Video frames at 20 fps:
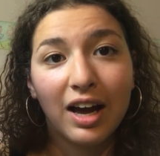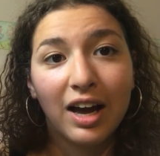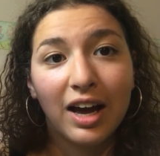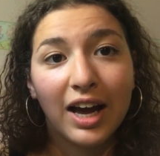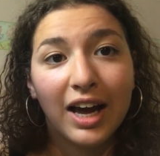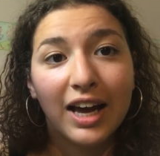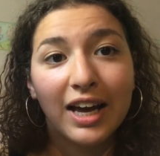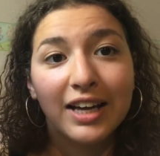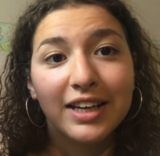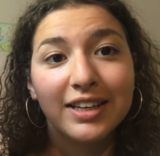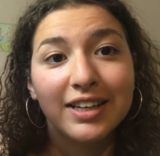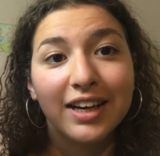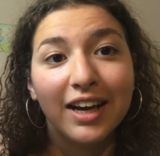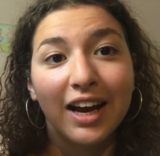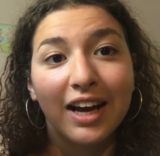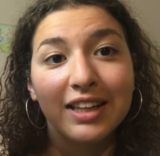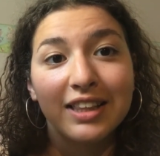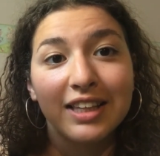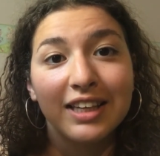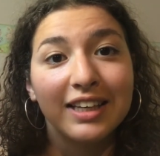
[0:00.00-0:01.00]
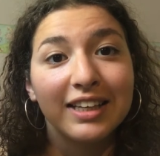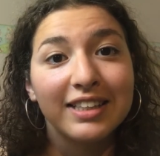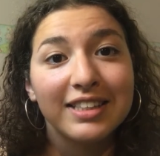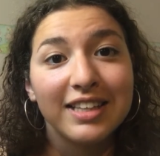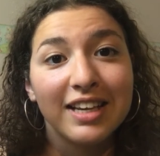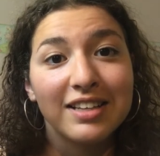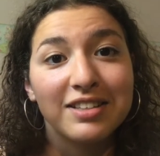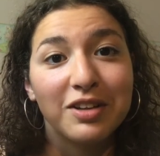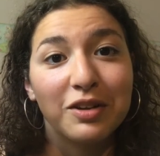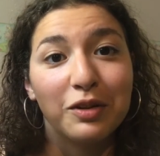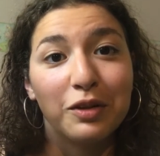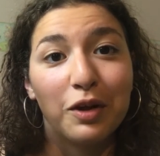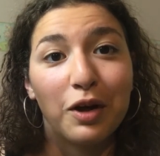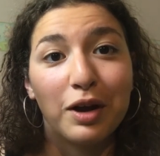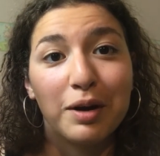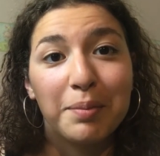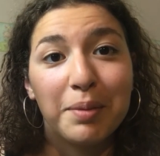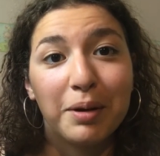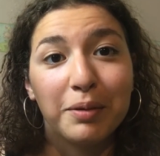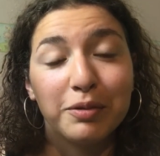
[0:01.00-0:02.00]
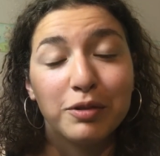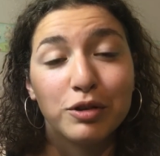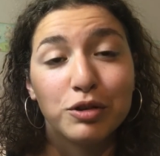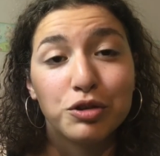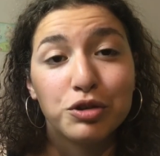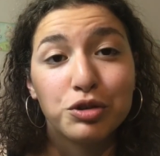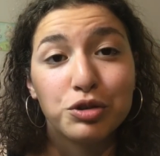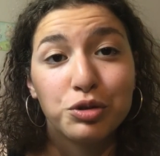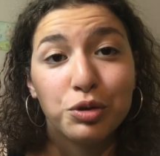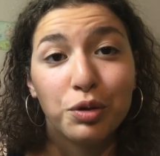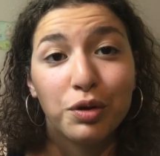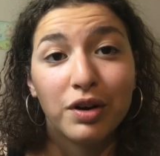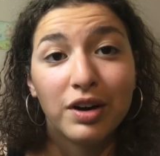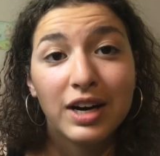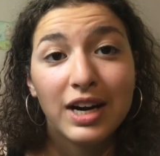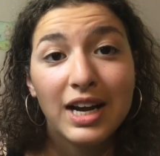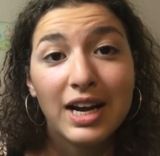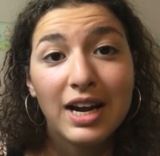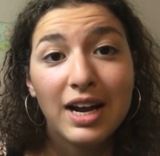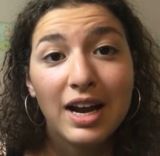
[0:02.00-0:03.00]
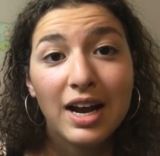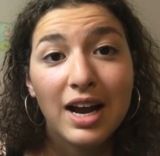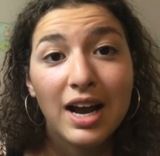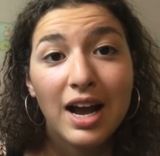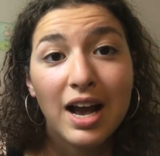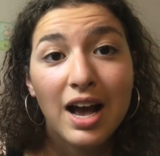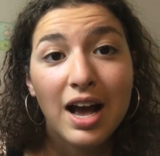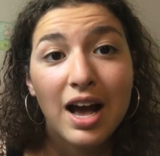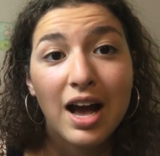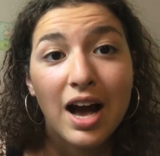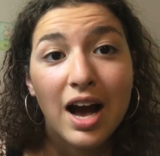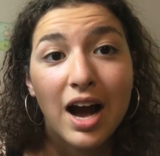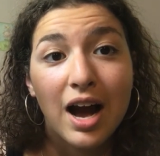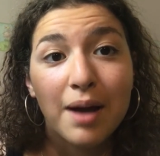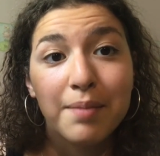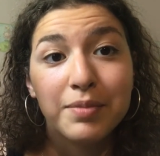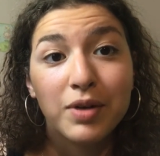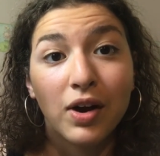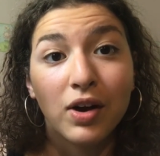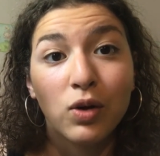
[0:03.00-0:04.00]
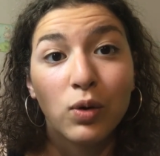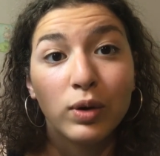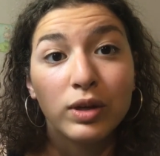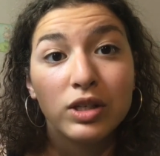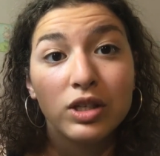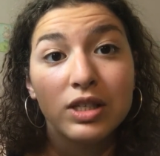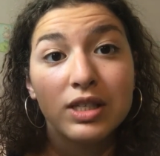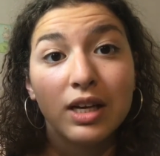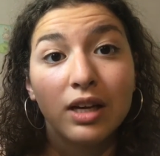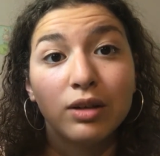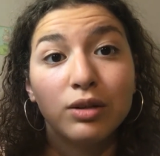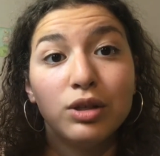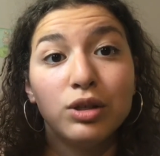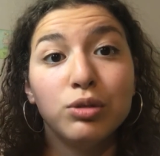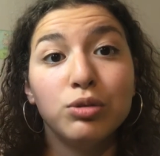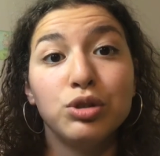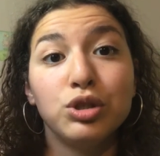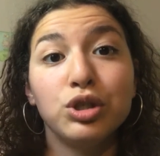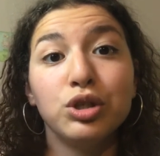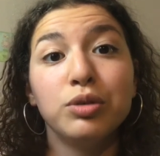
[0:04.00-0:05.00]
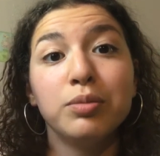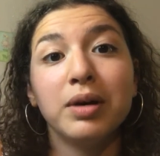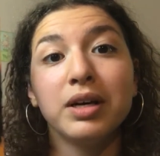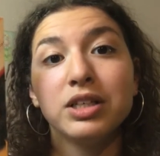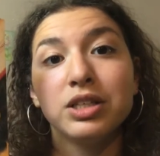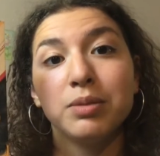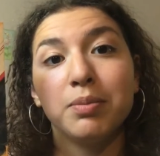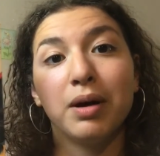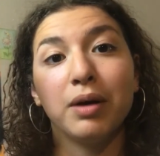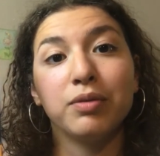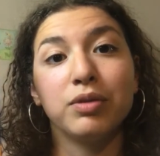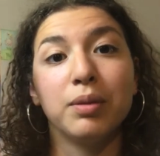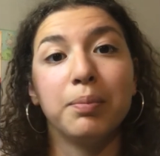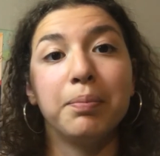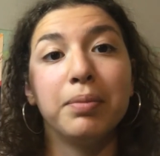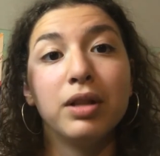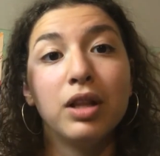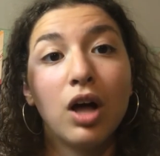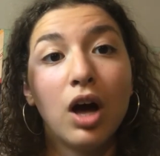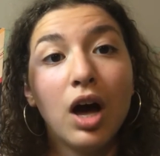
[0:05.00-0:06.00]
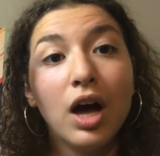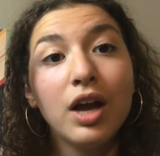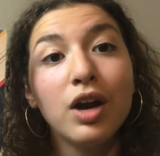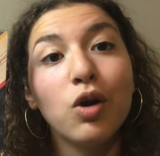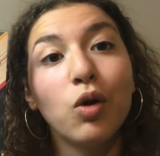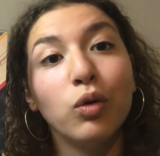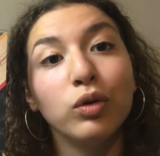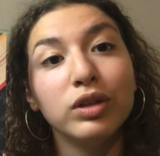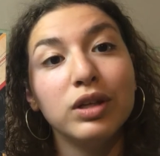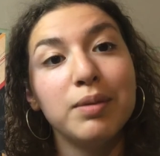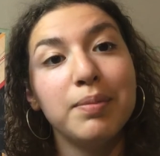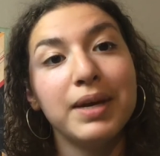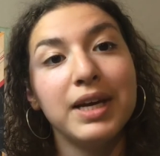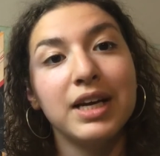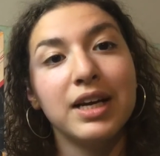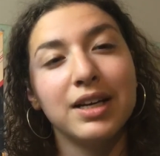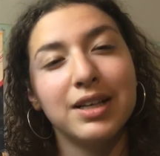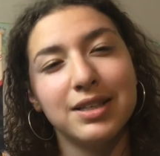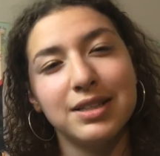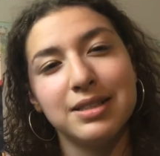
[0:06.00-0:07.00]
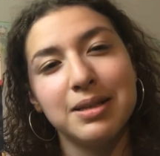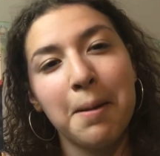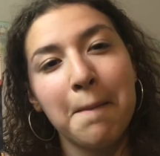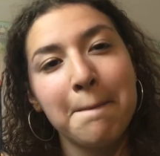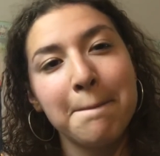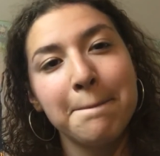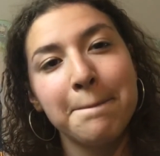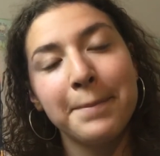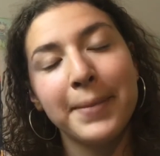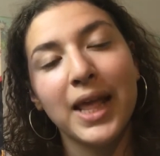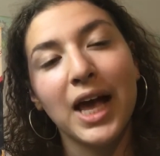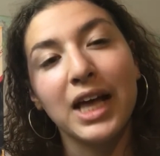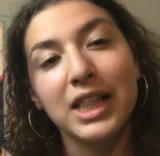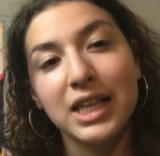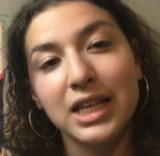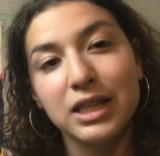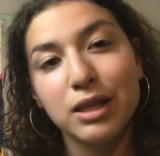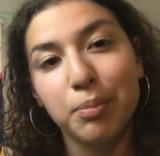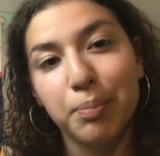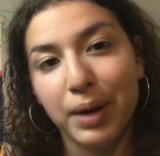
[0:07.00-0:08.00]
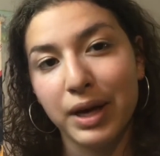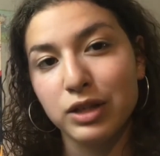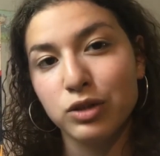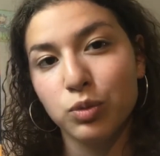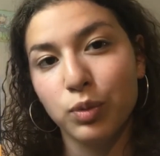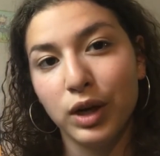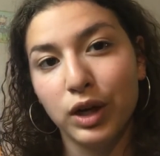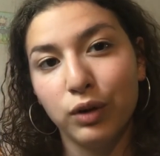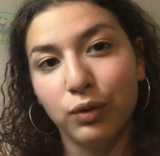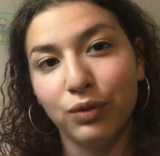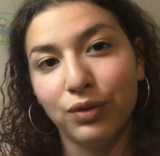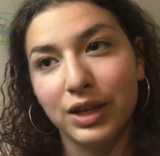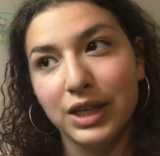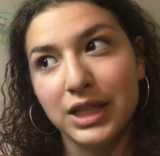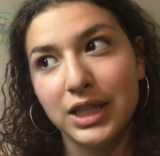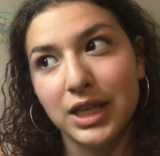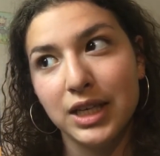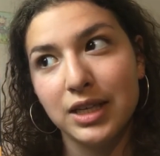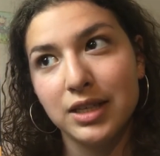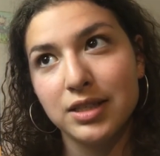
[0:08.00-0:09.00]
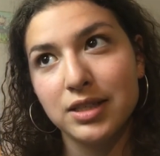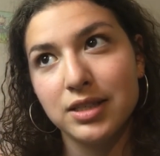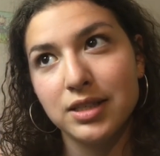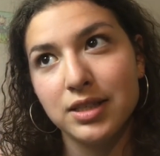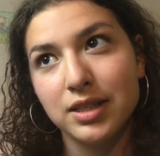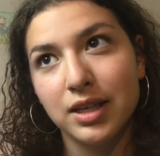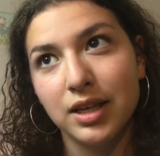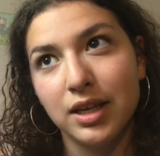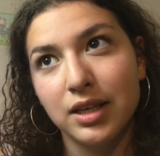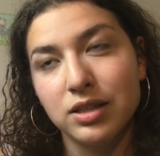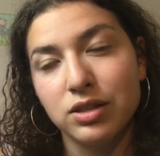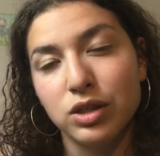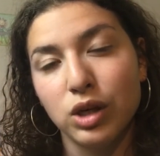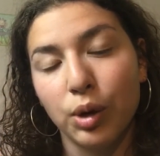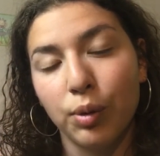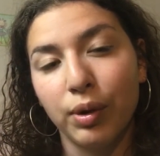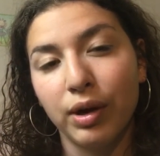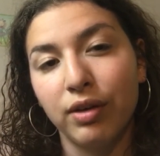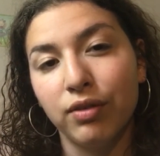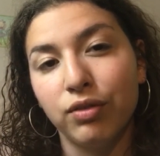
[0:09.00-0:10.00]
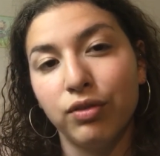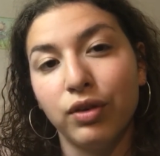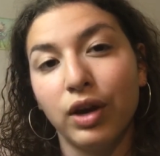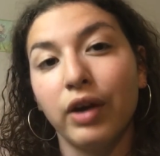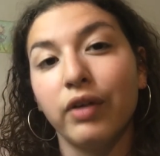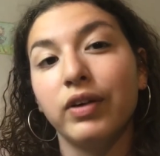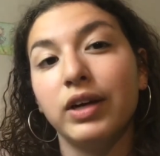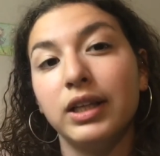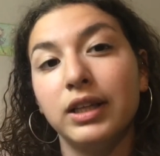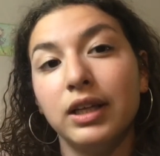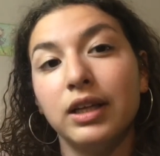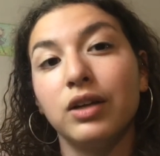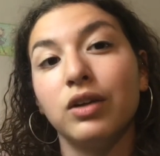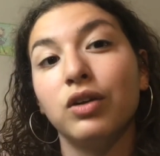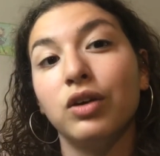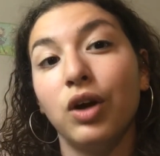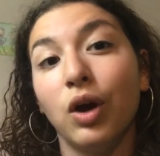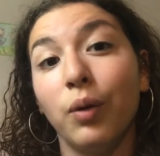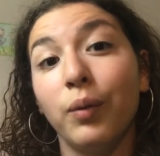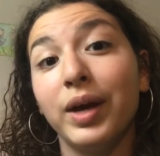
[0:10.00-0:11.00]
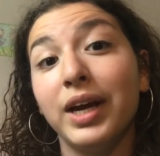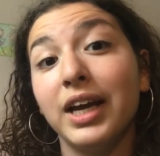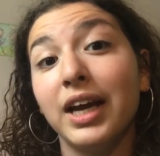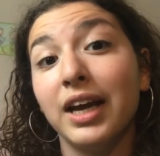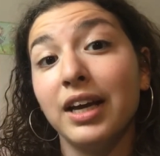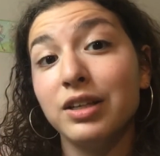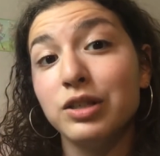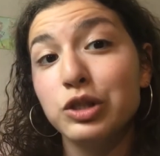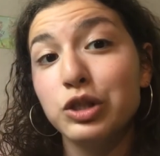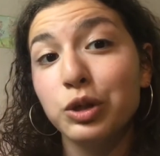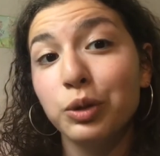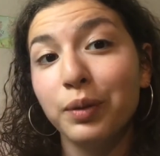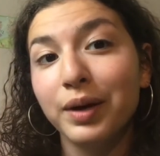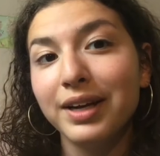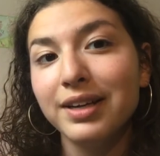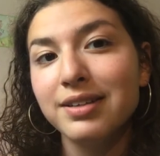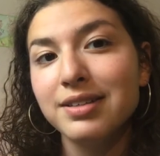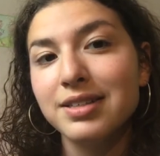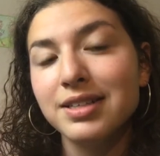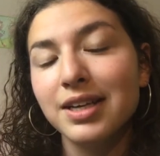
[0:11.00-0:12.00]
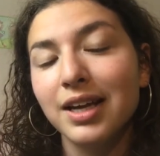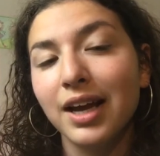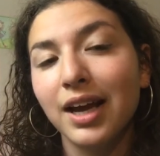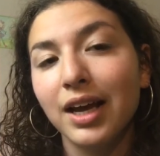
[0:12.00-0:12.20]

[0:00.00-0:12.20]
And I think it says a lot about the story. I'm not going to tell you too much about the plot, only because I think the best way to read this is knowing very little going into it.